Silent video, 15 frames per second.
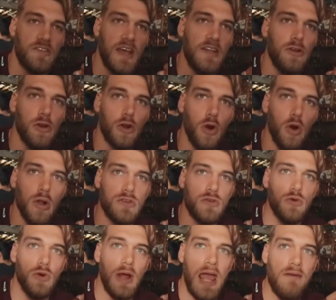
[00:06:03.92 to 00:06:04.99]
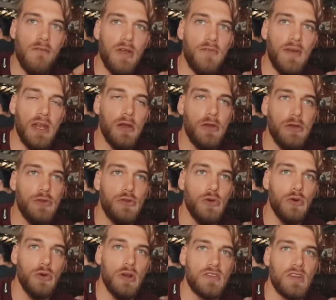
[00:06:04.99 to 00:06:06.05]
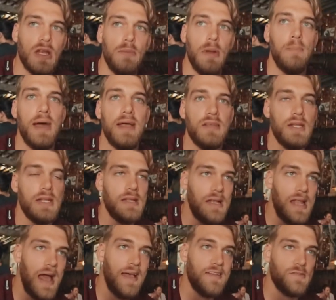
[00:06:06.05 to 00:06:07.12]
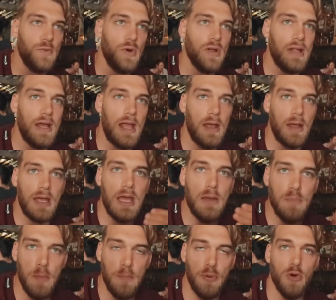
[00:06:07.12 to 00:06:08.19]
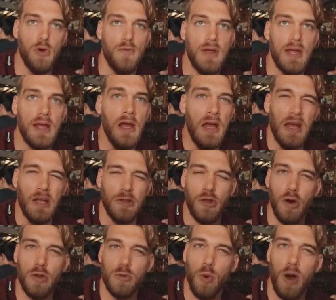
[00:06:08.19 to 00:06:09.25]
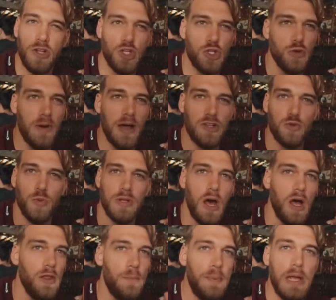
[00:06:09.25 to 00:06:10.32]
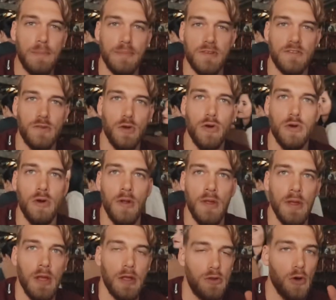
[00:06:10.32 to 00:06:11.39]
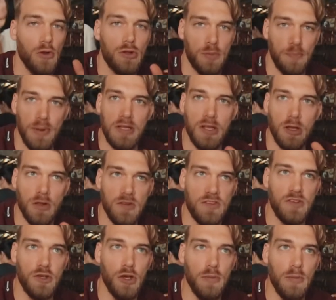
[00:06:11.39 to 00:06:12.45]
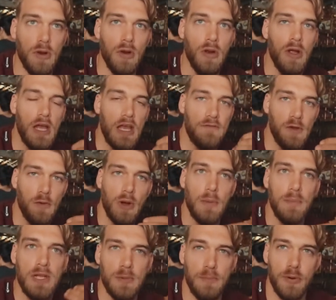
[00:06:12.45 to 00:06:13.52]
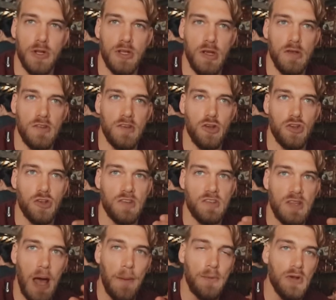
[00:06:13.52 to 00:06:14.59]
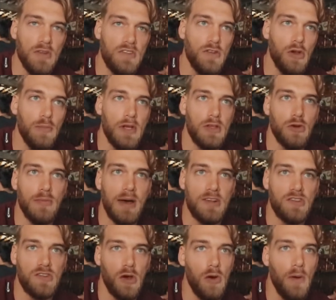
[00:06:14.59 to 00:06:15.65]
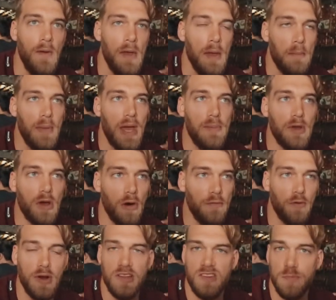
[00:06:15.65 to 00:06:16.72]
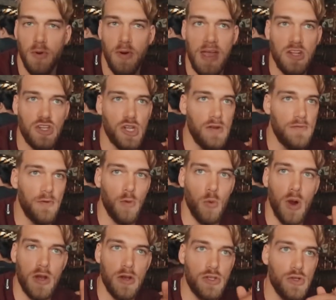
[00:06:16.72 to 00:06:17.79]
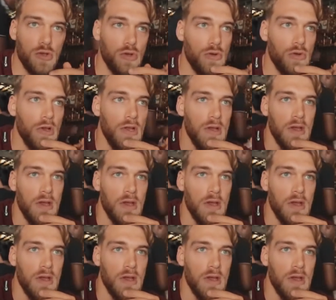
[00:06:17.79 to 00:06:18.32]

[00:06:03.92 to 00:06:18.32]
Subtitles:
set your goal to every video you do, it's gonna be better than the last one. Like, keep improving. Don't watch too much what other people do. Don't be the consumer. If you want to be the producer, you should stop consuming too much. So maybe go for inspiration for one or two